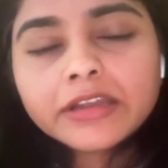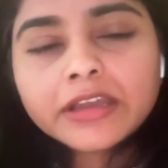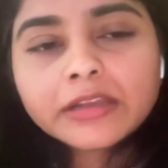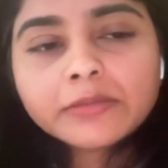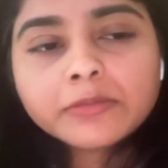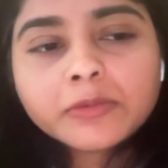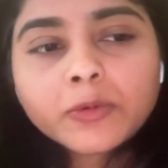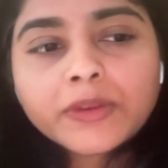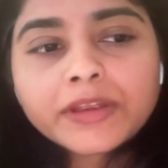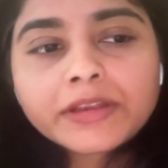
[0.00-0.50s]
really
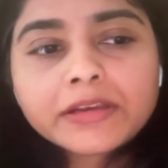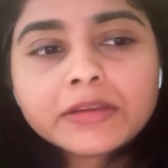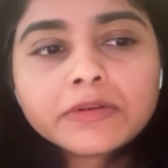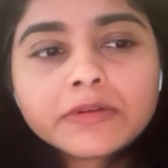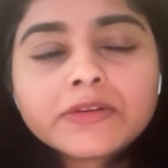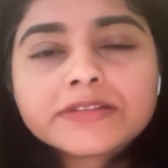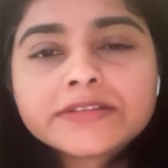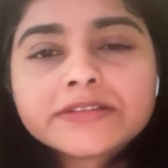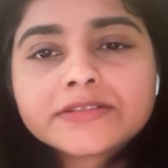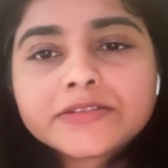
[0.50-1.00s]
help quickly,
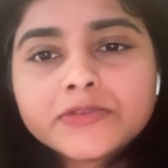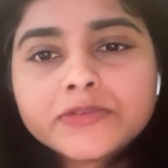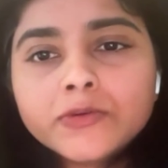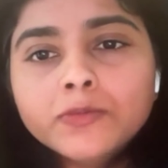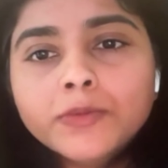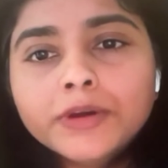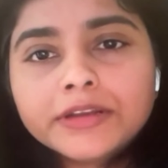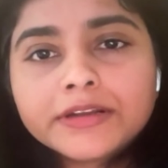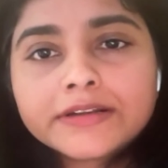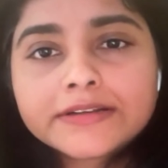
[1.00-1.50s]
because as a
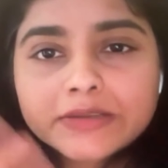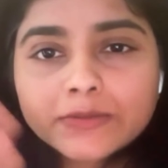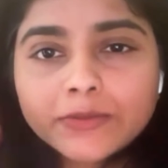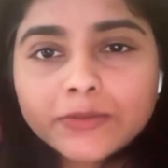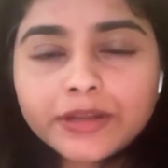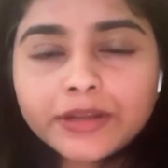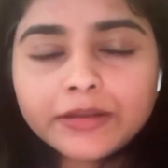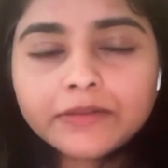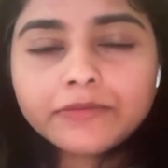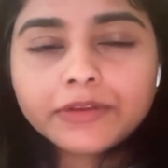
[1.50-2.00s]
human, it's
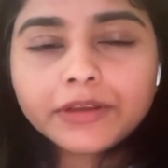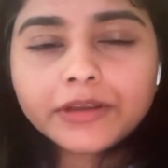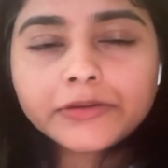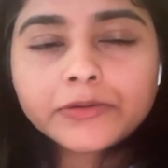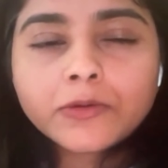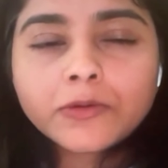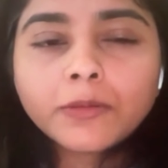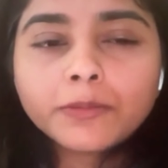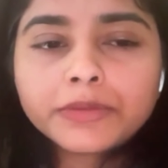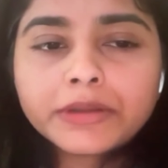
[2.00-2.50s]
very
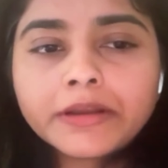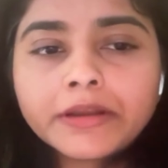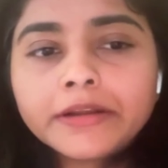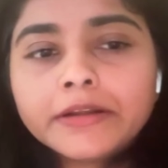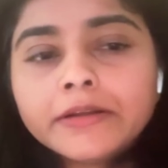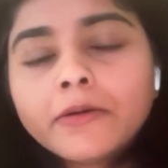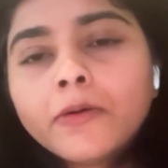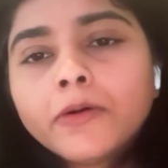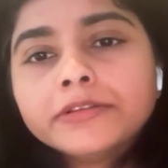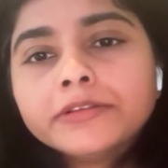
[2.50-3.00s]
difficult to
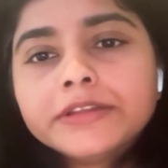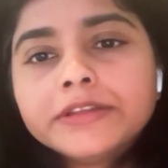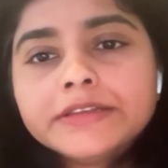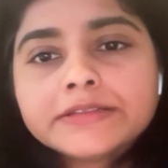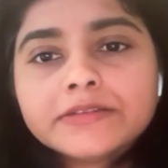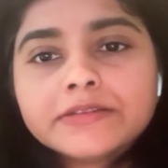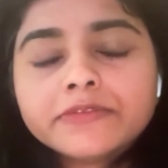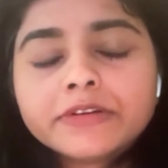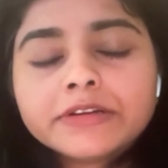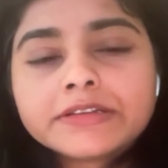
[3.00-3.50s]
comprehend all
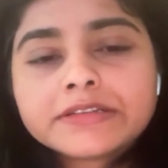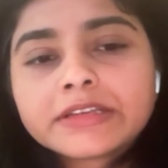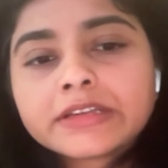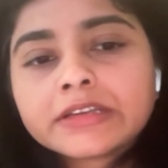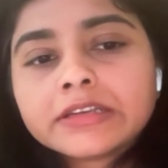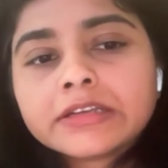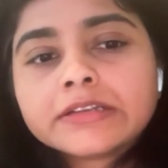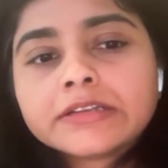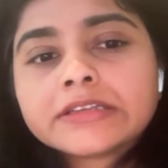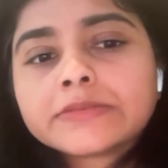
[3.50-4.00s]
these different
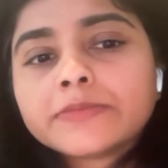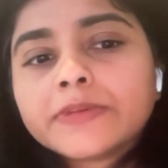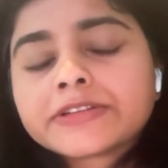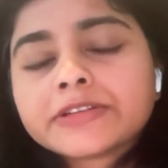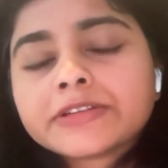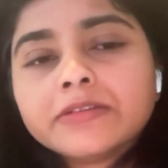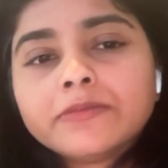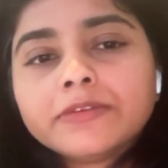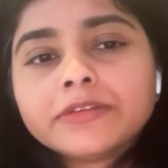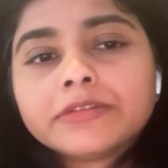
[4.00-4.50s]
signals,
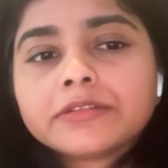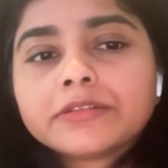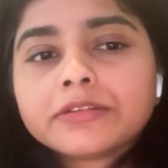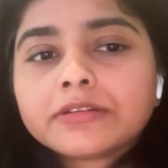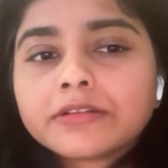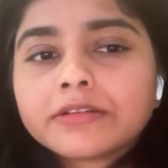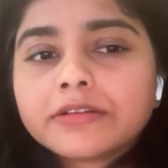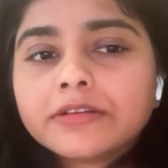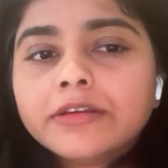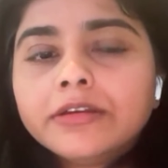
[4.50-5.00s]
especially
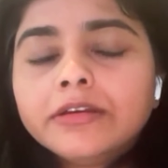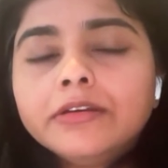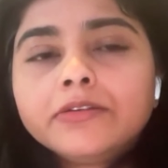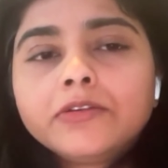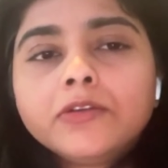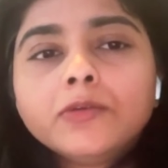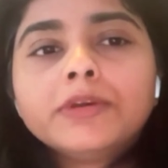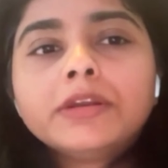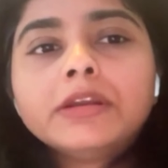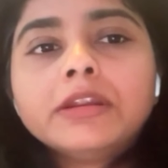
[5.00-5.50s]
with
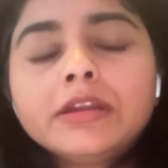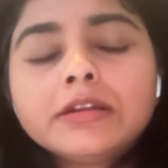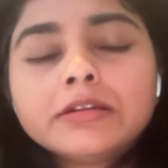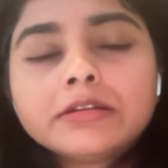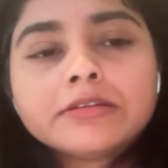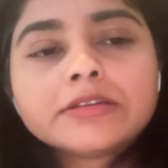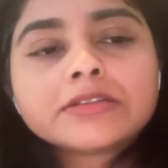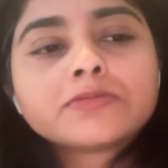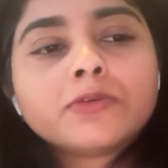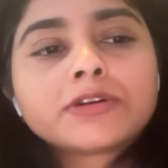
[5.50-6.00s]

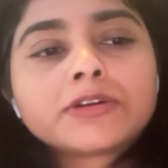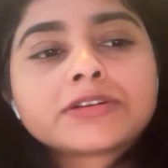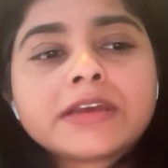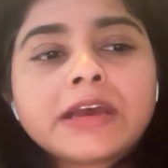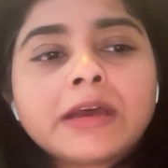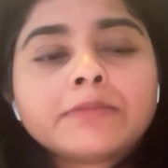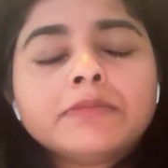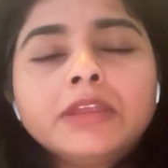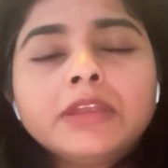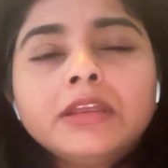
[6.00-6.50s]
Kubernetes, what's
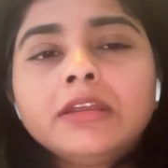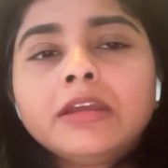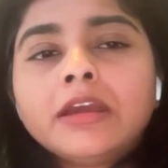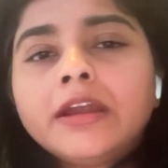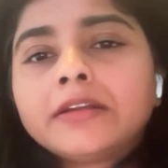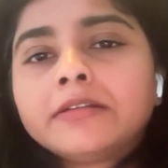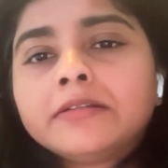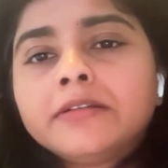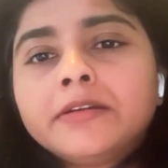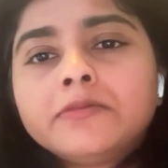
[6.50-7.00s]
happening
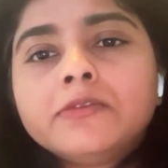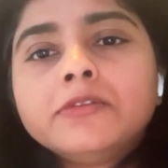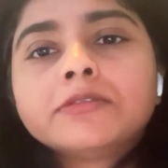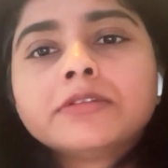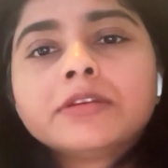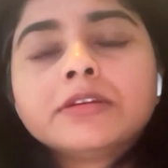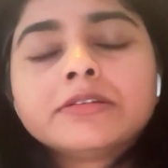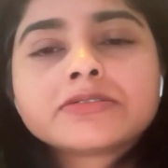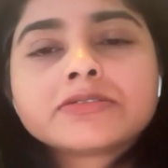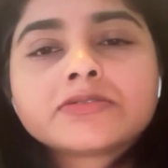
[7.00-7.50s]
at
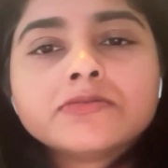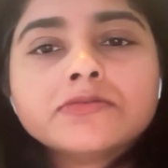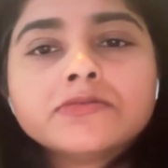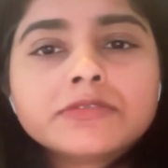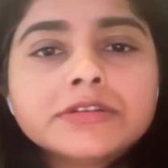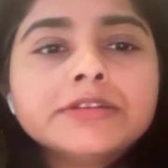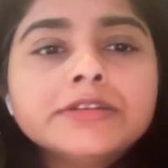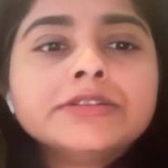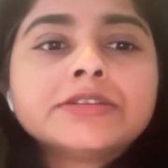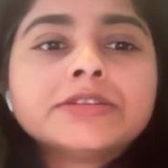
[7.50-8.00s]
networking,
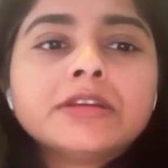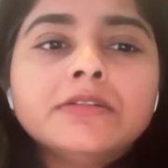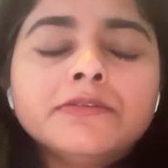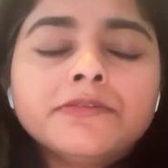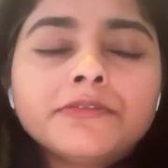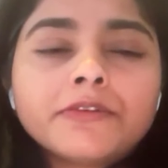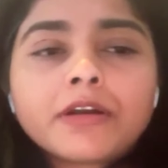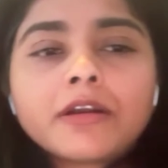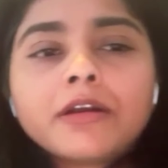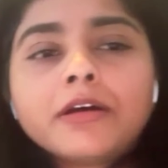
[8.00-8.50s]
storage,
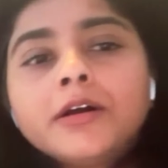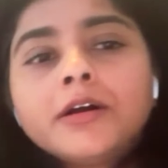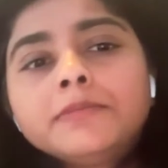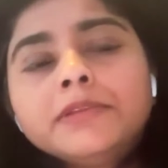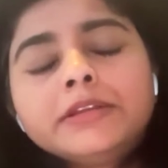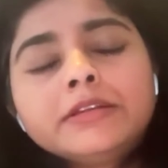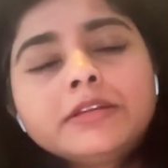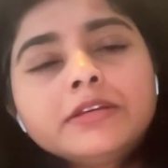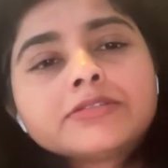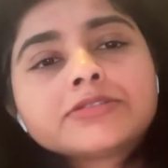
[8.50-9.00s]
infra,
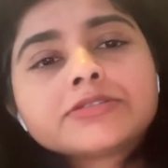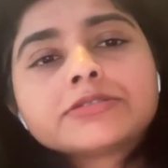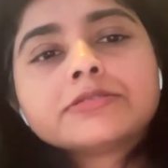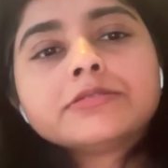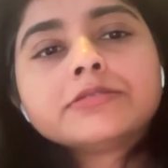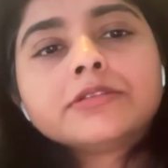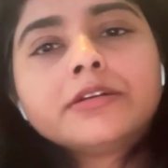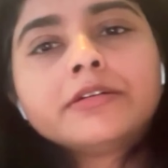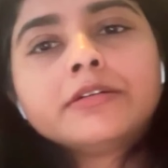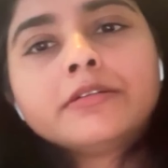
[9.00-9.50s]

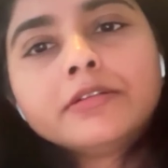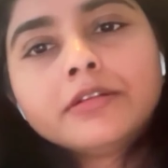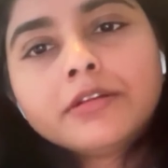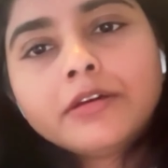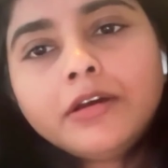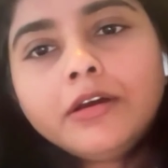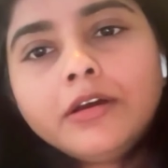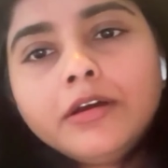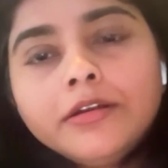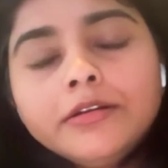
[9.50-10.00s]
application, and
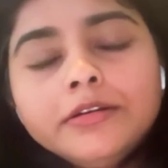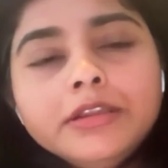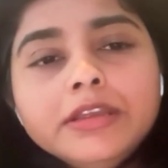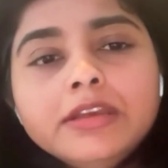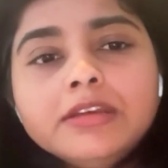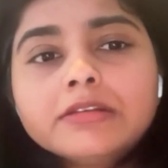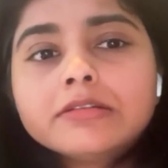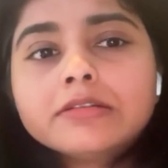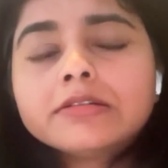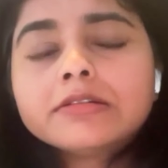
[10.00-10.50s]

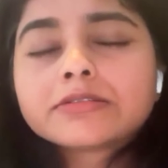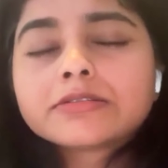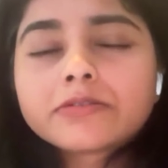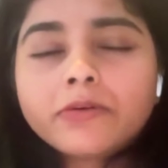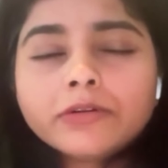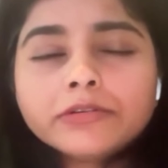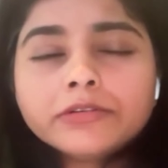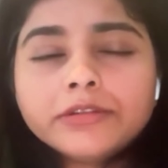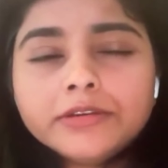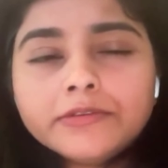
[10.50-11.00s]
DNS,
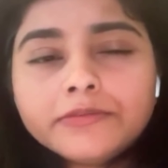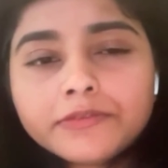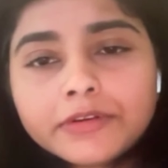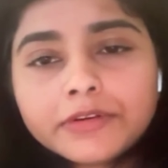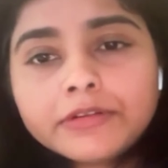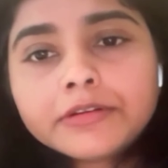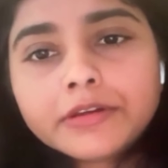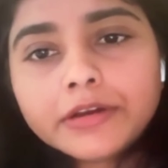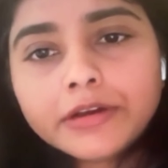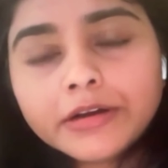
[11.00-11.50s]
all the
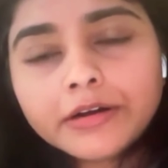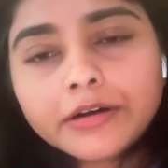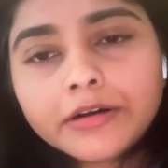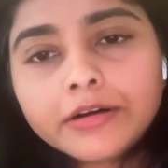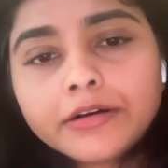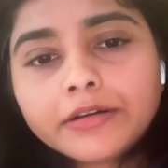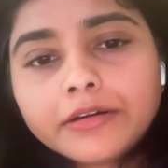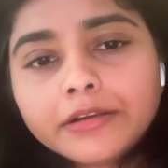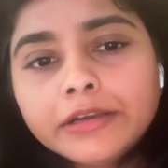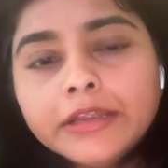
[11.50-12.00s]
different
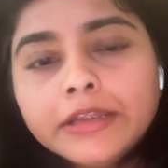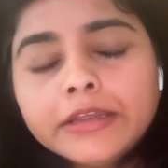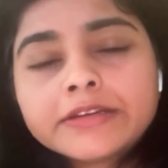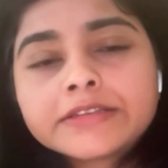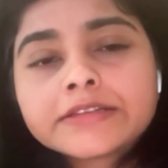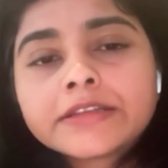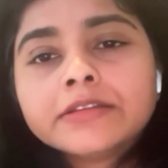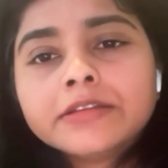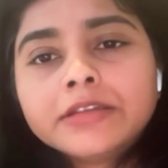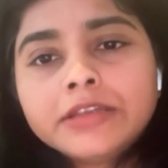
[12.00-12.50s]

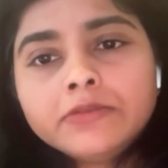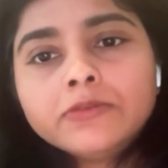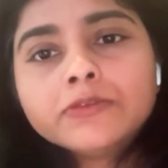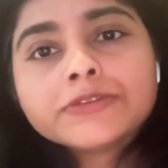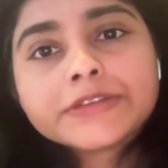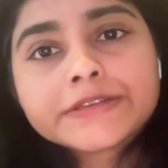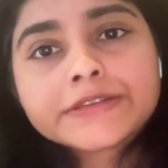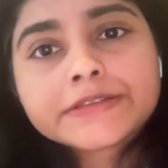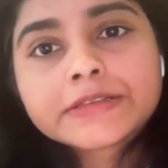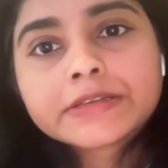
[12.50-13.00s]
layers and the
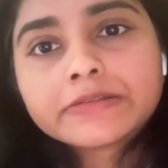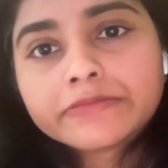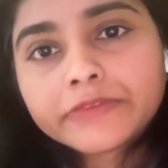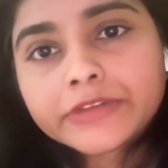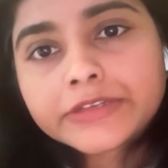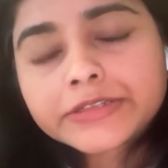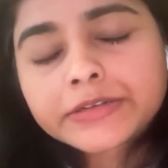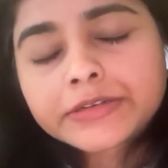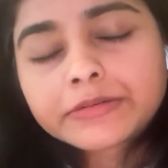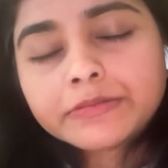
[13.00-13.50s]
ecosystem
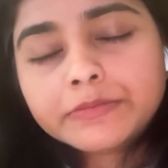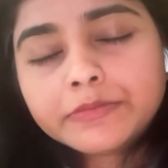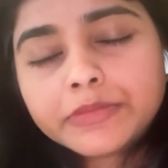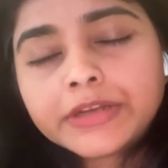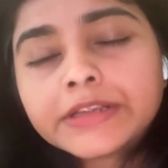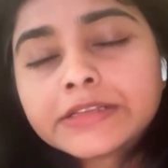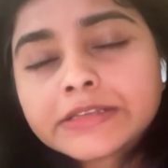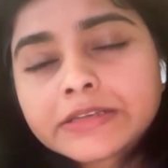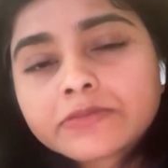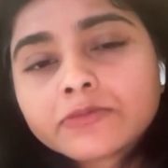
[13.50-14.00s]
which it
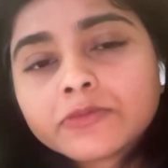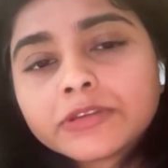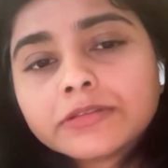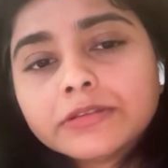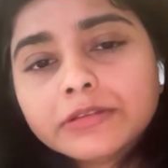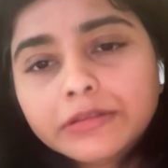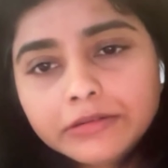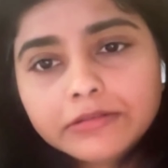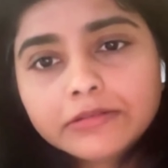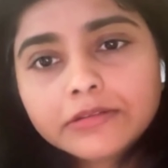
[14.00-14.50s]
brings it with
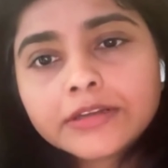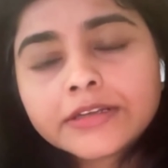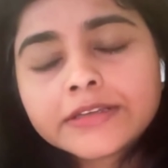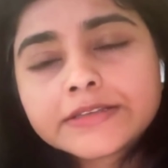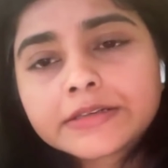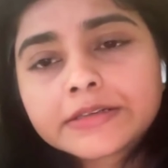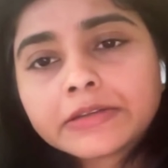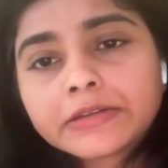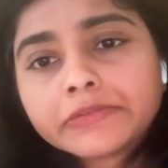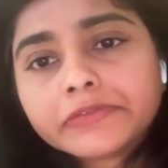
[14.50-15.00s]

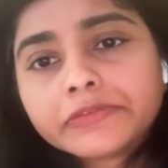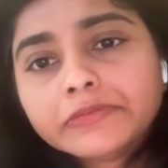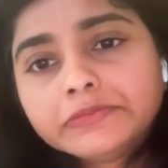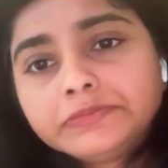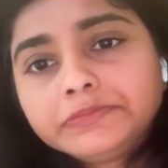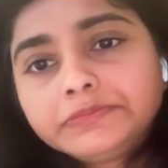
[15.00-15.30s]
itself.